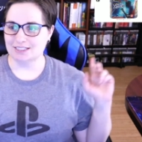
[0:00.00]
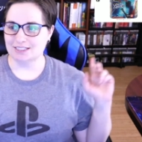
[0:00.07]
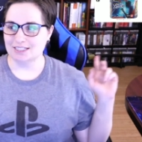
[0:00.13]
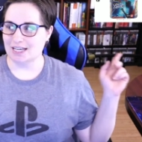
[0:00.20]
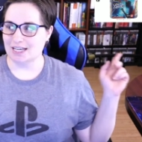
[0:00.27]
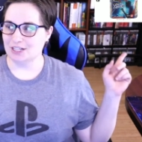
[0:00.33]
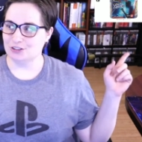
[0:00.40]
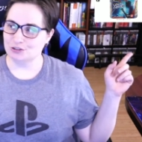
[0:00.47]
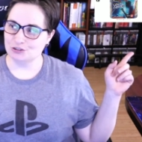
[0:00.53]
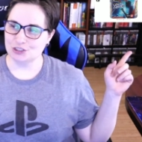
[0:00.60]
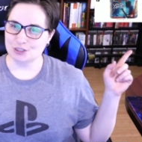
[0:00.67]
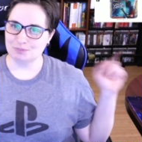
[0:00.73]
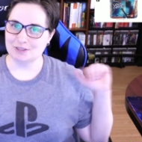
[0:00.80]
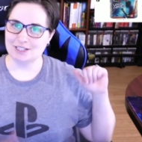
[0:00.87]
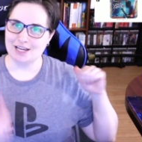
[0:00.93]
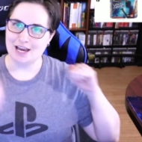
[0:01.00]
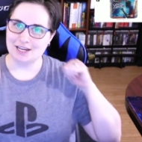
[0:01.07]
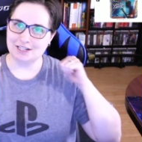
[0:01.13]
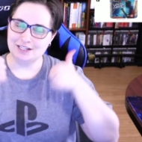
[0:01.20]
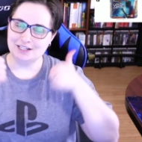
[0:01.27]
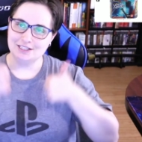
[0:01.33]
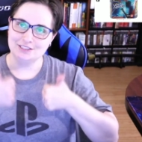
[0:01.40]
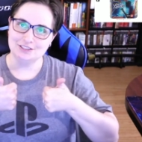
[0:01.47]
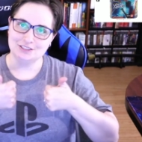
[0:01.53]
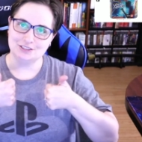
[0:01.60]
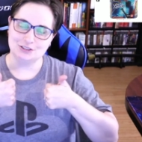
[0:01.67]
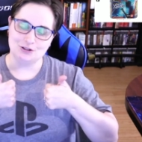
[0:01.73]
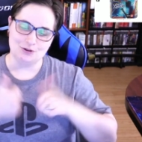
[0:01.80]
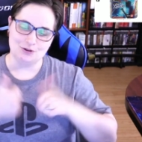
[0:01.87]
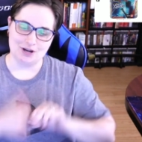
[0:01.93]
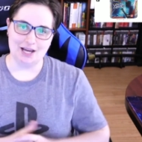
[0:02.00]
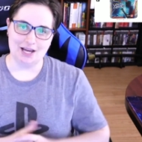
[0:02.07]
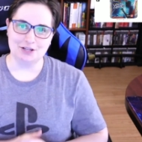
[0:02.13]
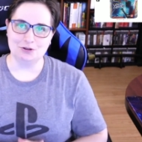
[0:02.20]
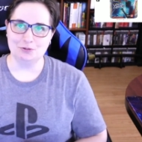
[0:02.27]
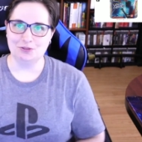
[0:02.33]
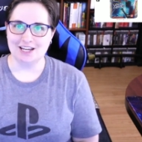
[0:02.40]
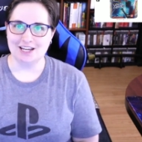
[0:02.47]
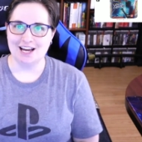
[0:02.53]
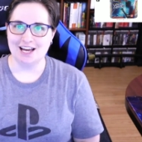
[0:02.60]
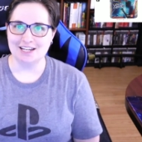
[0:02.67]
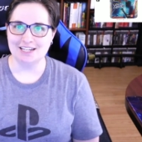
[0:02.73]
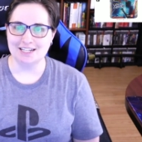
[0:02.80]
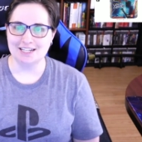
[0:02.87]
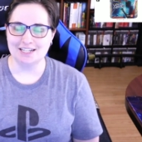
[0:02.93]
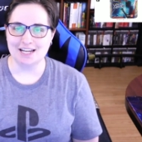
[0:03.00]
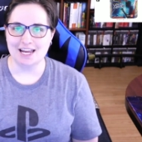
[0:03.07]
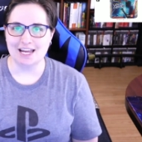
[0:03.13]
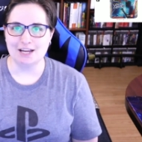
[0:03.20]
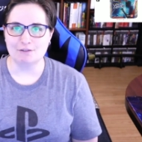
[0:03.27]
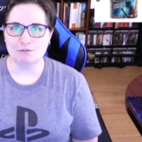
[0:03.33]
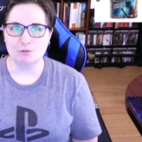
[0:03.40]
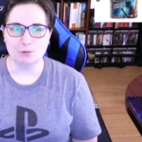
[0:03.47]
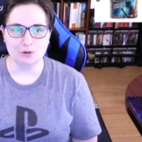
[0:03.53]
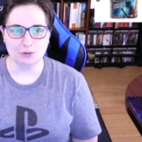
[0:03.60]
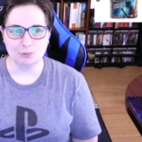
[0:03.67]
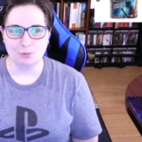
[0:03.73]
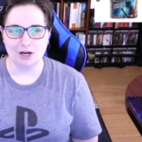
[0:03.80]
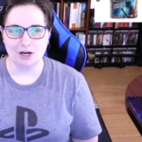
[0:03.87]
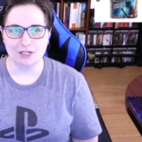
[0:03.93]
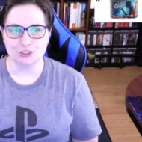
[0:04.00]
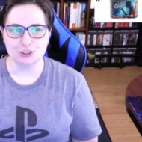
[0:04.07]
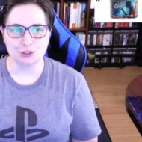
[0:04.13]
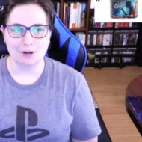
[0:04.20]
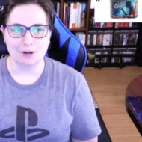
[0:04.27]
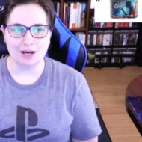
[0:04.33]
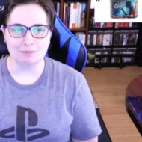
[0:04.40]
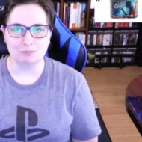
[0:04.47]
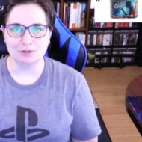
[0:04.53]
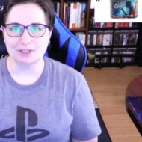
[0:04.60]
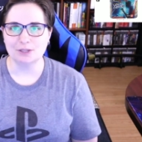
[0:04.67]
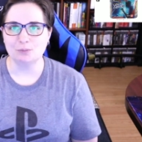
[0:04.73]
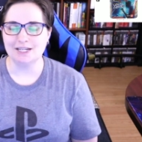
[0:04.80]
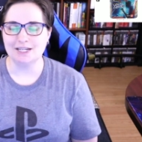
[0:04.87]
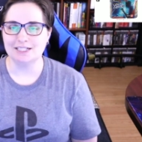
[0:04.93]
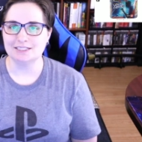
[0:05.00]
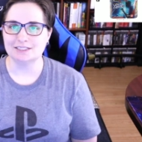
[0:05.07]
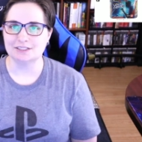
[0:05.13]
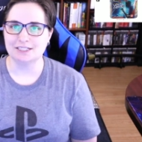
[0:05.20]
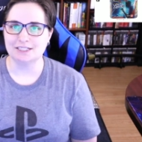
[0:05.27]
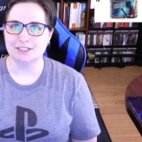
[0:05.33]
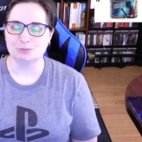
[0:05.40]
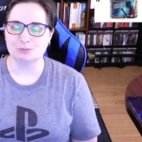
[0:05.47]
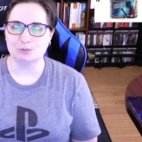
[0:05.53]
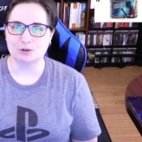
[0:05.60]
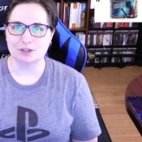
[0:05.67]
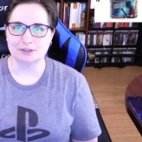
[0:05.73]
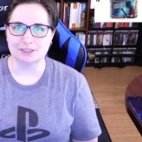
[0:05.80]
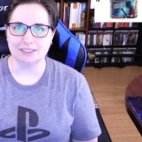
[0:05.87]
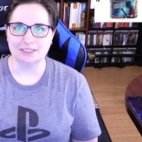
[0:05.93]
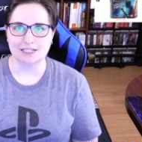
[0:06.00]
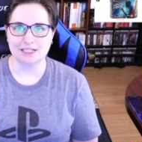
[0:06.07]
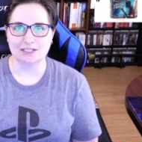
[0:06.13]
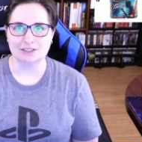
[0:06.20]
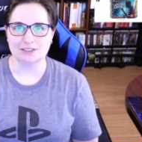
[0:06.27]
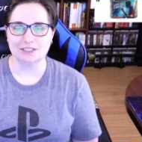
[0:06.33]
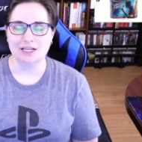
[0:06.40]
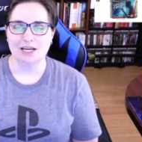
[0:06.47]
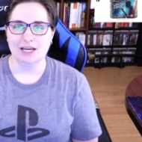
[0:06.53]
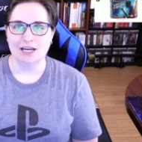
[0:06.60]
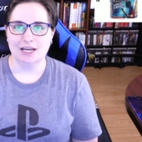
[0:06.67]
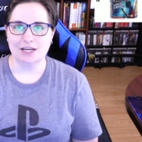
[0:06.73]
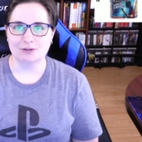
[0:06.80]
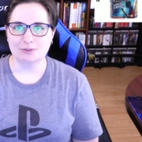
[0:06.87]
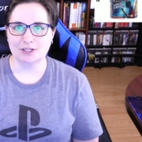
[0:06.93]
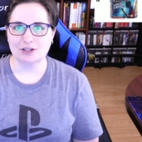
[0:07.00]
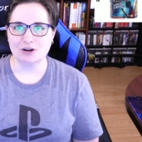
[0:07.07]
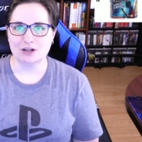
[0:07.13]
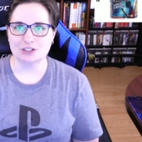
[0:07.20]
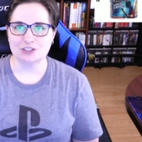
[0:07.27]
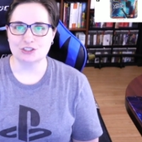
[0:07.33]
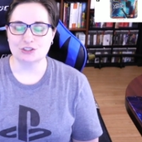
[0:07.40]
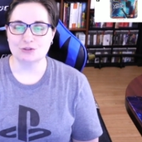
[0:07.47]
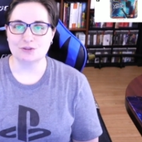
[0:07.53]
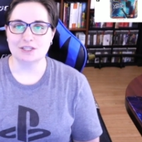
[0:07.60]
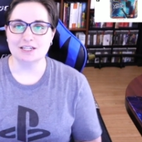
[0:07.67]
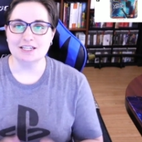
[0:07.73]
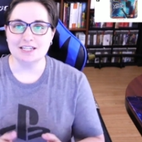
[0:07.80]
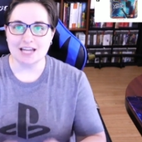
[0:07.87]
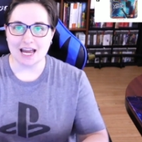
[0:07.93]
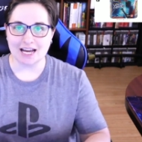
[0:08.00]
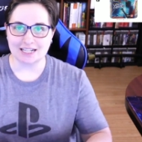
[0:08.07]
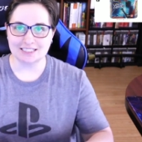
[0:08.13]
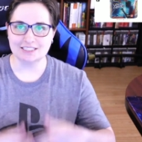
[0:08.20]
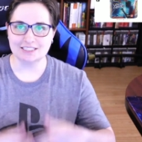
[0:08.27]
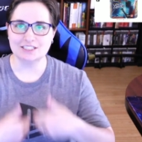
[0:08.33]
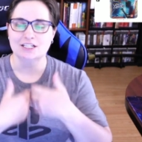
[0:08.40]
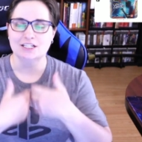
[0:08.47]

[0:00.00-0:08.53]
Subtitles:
they do ship to Canada, so I don't think I need a fourth watch. I'm really waiting to hear more details in regards to the next